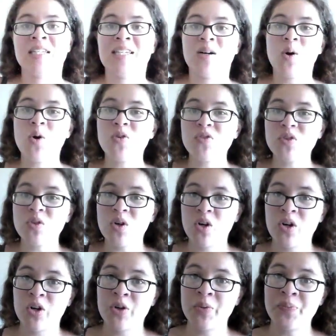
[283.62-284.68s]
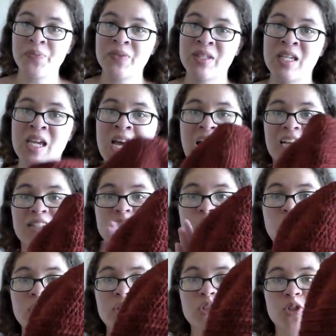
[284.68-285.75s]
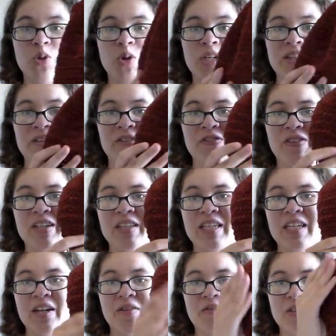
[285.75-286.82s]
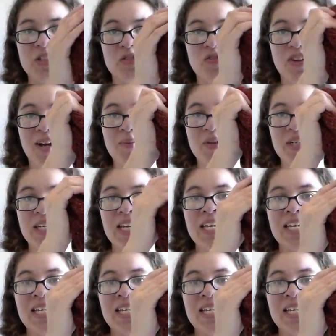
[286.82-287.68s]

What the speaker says: Now overall, I don't enjoy the feeling of this fabric.